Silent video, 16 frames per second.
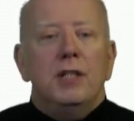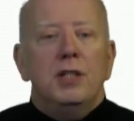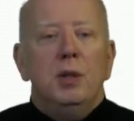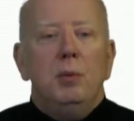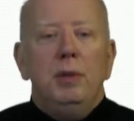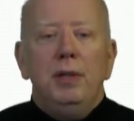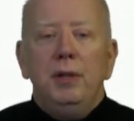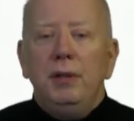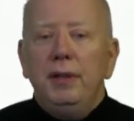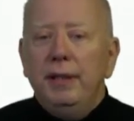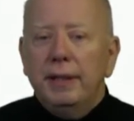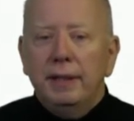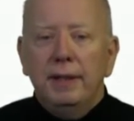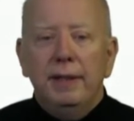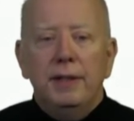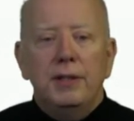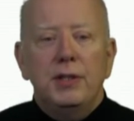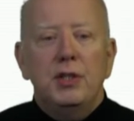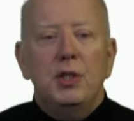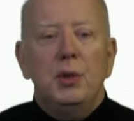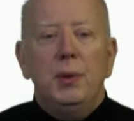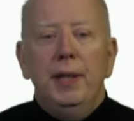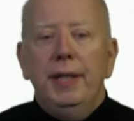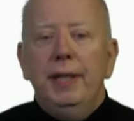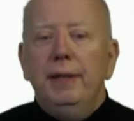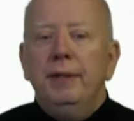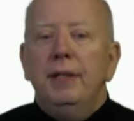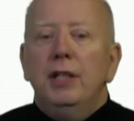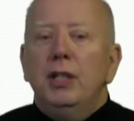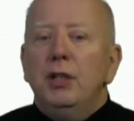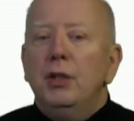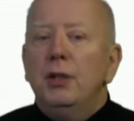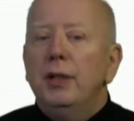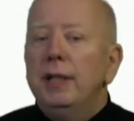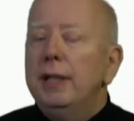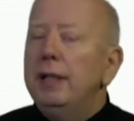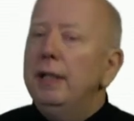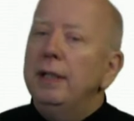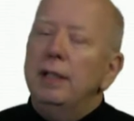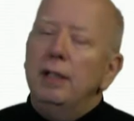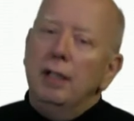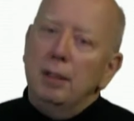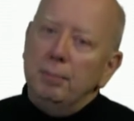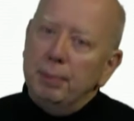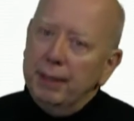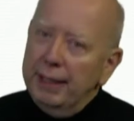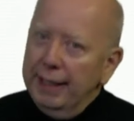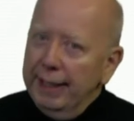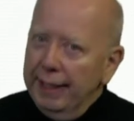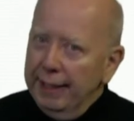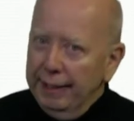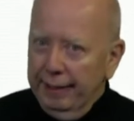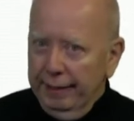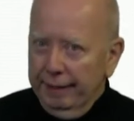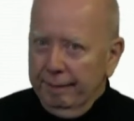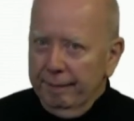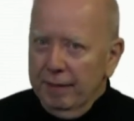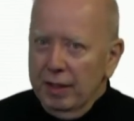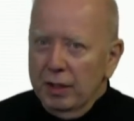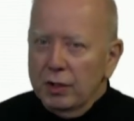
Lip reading: So when you get to this screen, you're going to click on Planning.